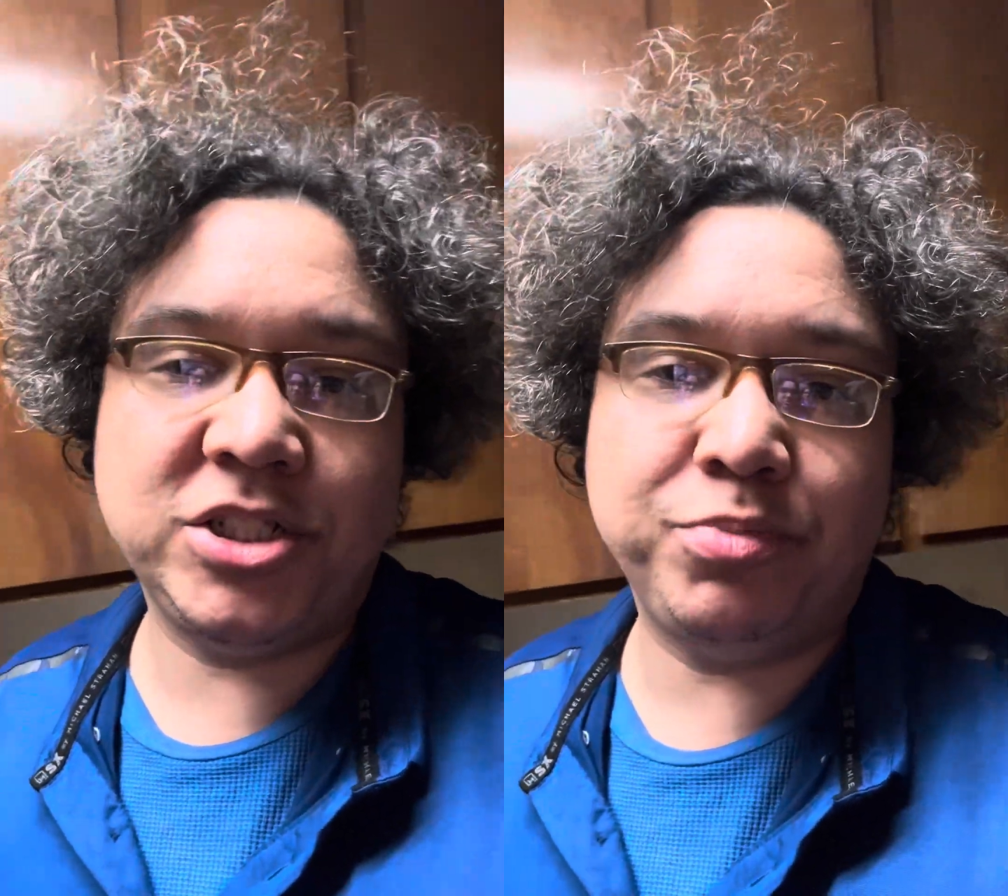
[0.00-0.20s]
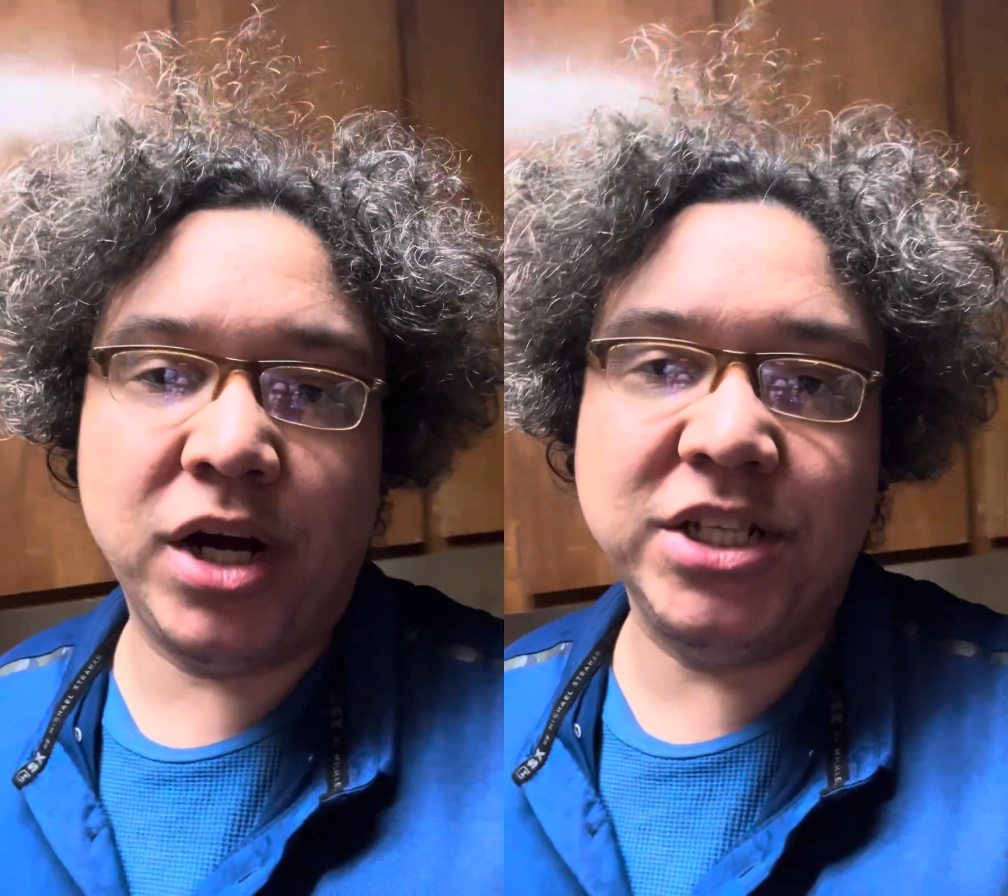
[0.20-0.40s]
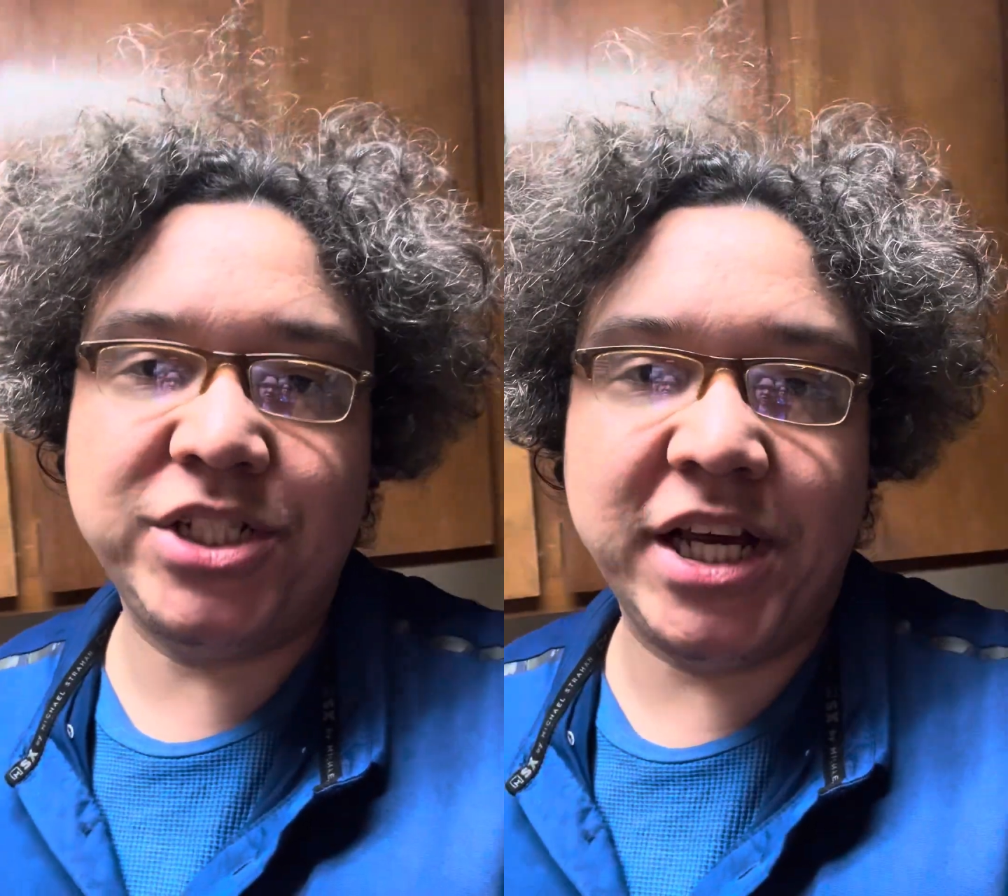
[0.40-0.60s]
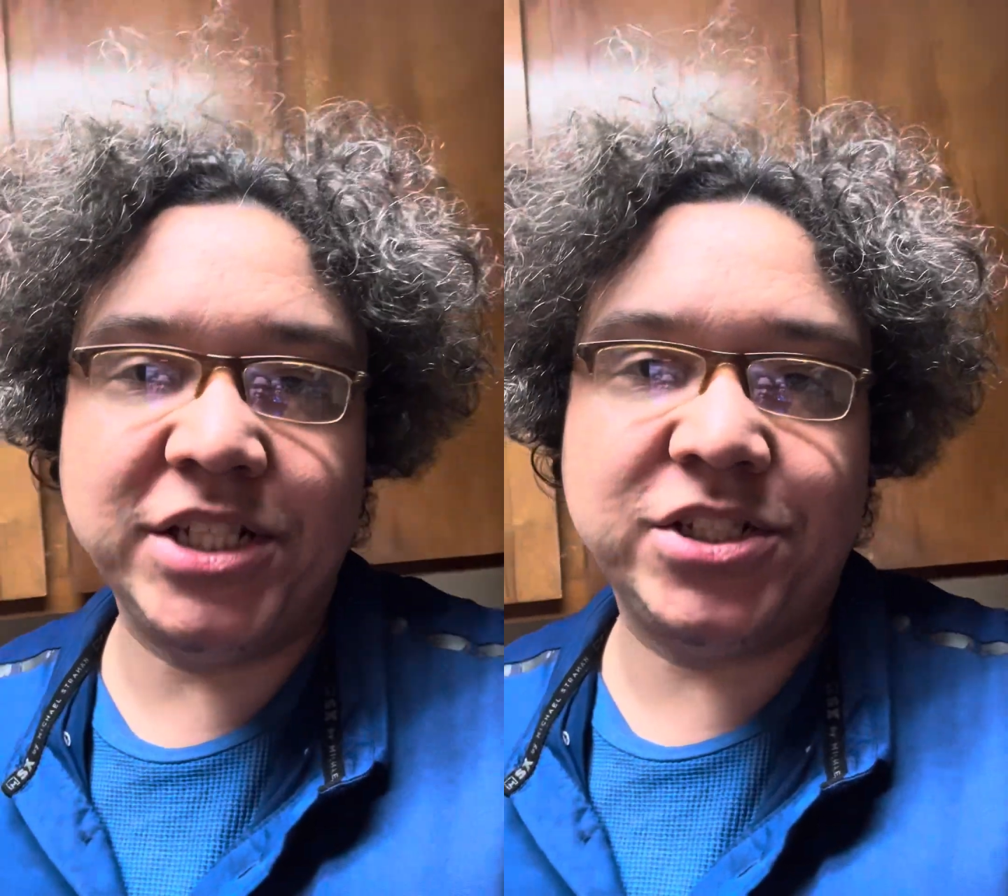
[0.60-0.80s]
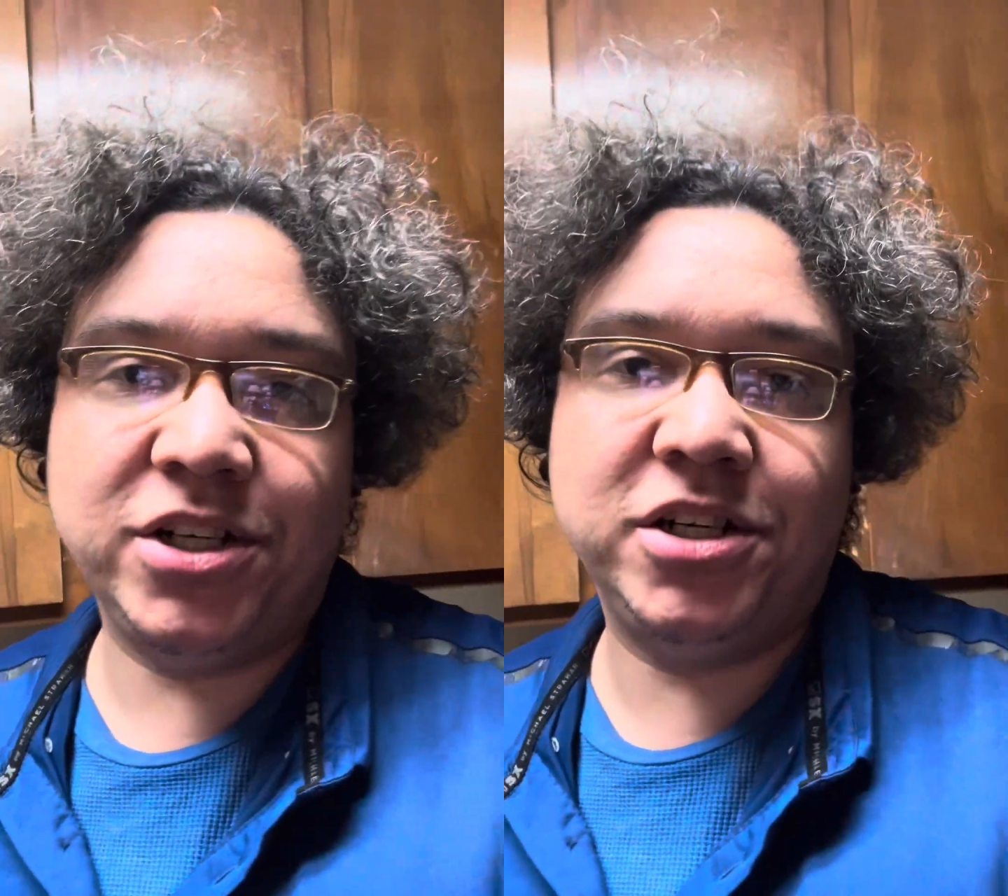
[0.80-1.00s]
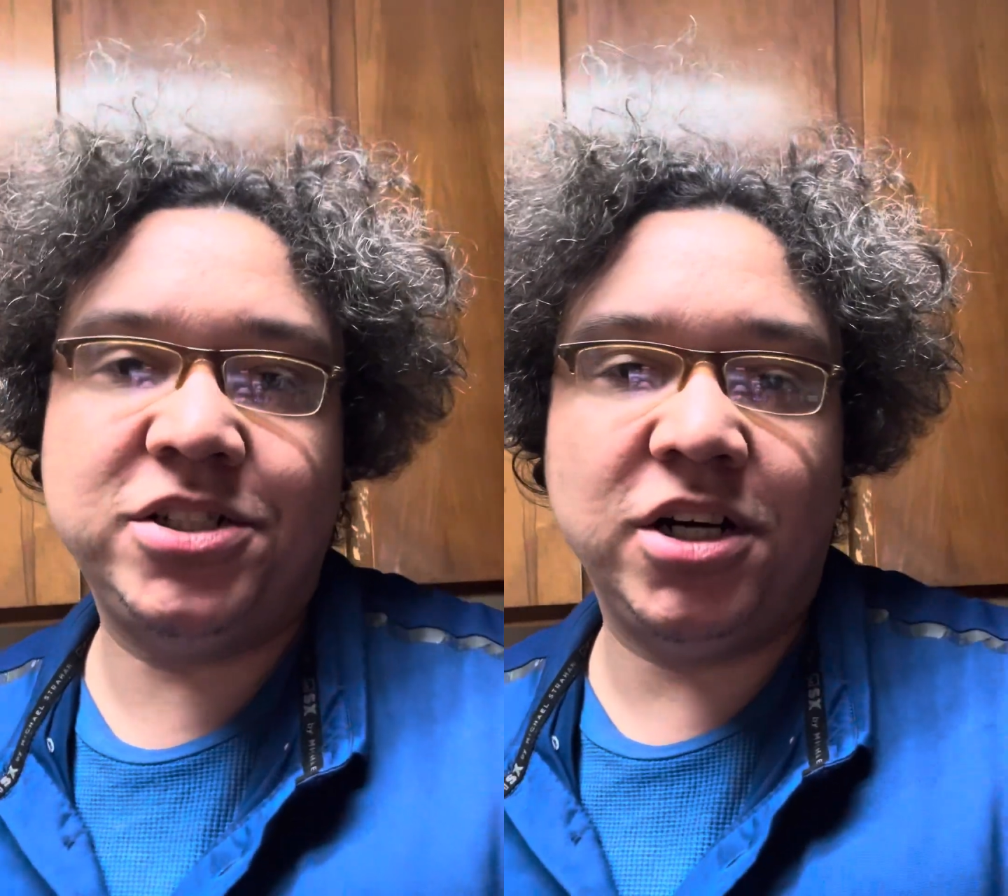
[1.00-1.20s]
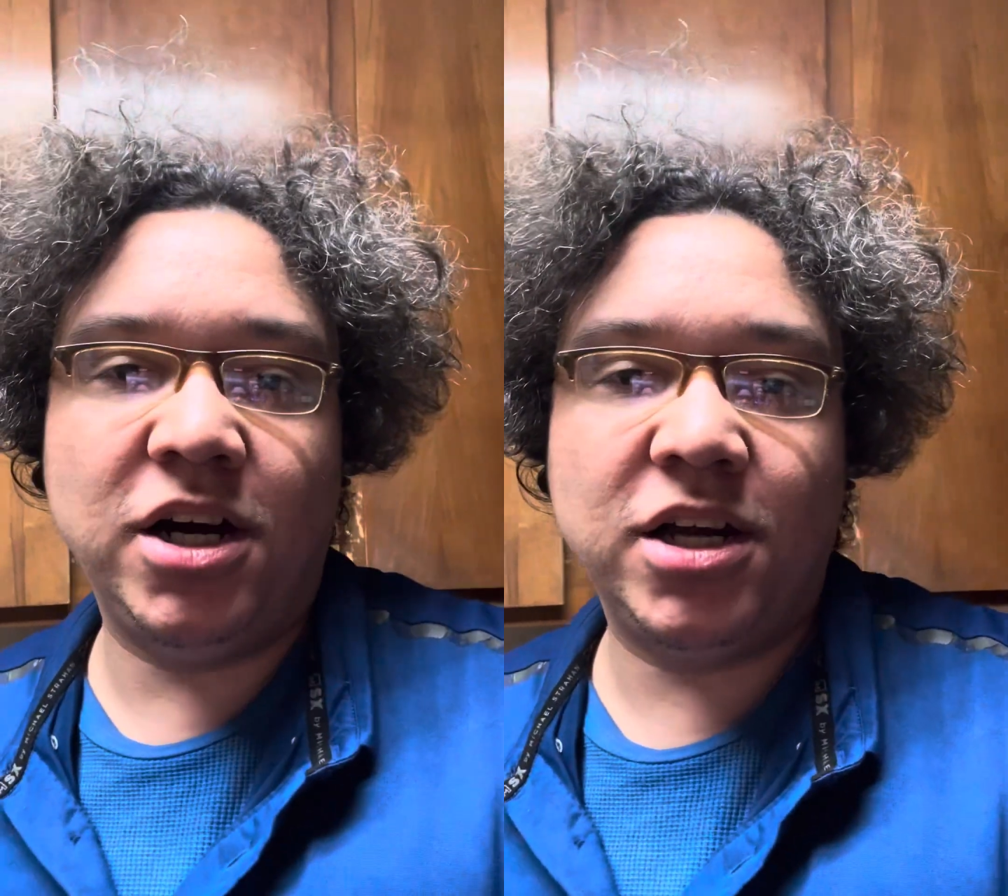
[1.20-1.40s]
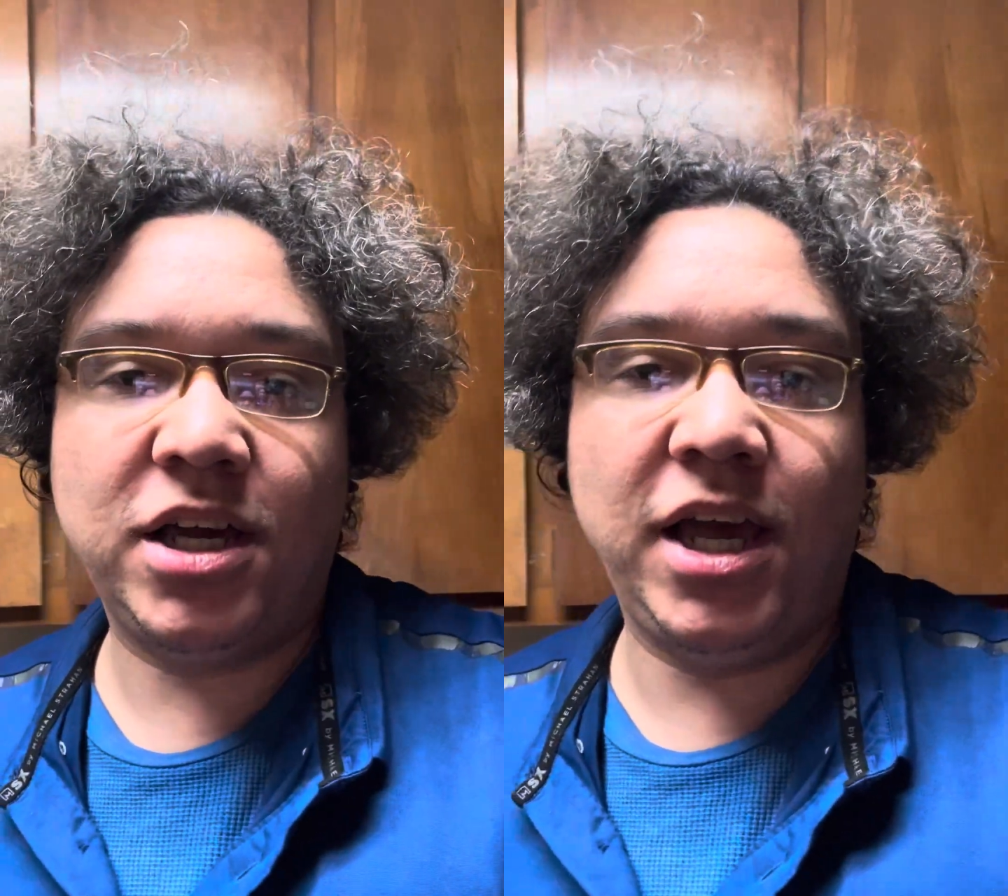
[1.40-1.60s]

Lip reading: Brian J's Nerd Talk,